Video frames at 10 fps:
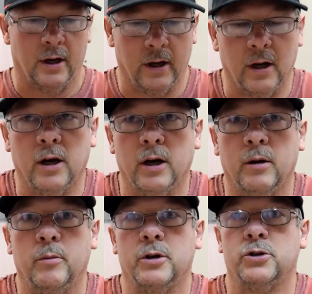
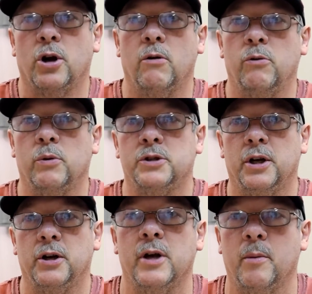I'm going to start with what's on
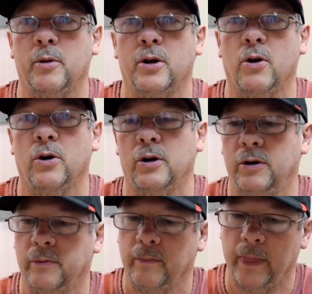the top of the card,
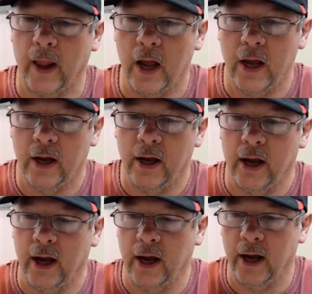
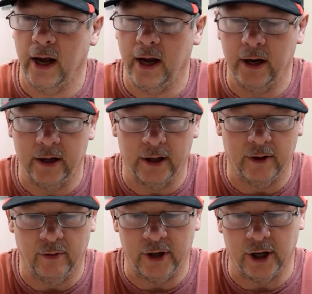and it
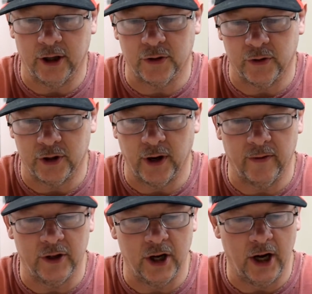retails for
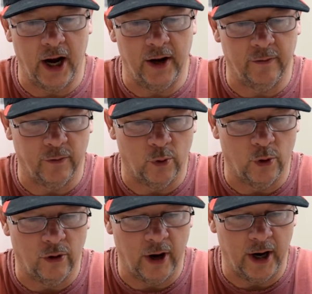
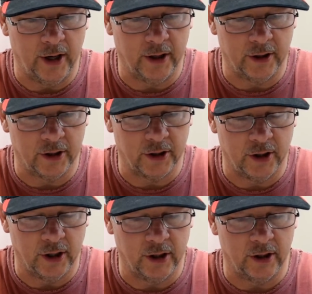$17.84, and it's
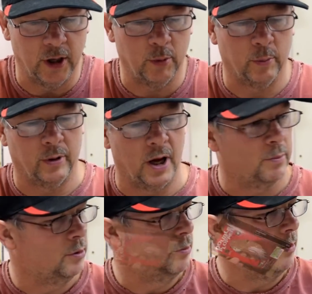the double
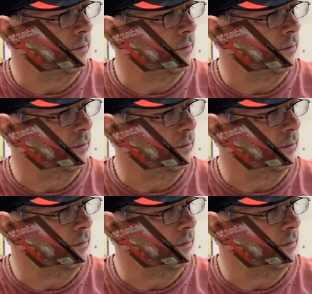plopper